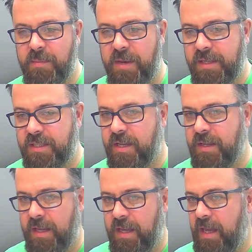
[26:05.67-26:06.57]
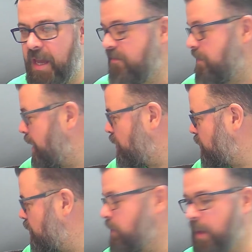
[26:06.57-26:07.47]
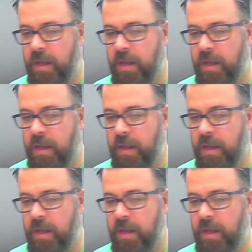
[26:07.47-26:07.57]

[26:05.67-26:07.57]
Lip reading: it'd be nice to hear about them.